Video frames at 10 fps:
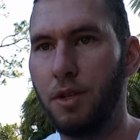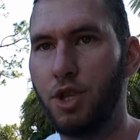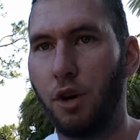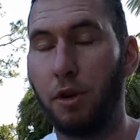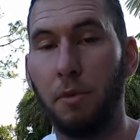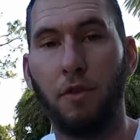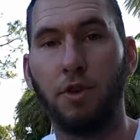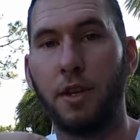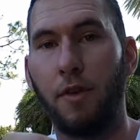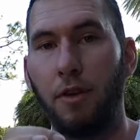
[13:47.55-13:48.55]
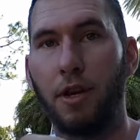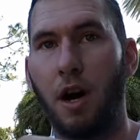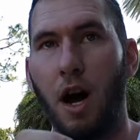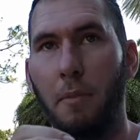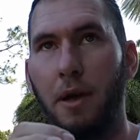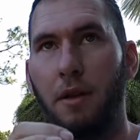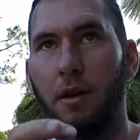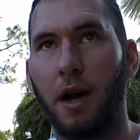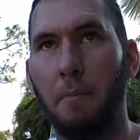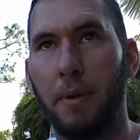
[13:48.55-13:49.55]
junk removal is a very common
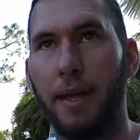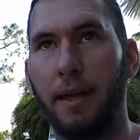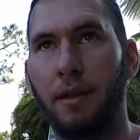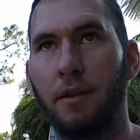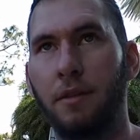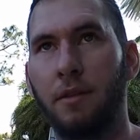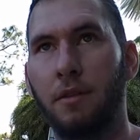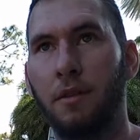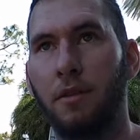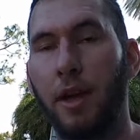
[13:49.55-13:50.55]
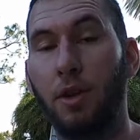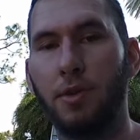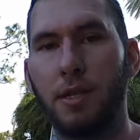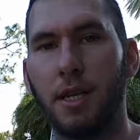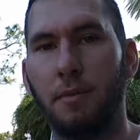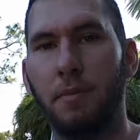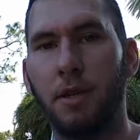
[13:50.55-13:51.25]
company that uses them.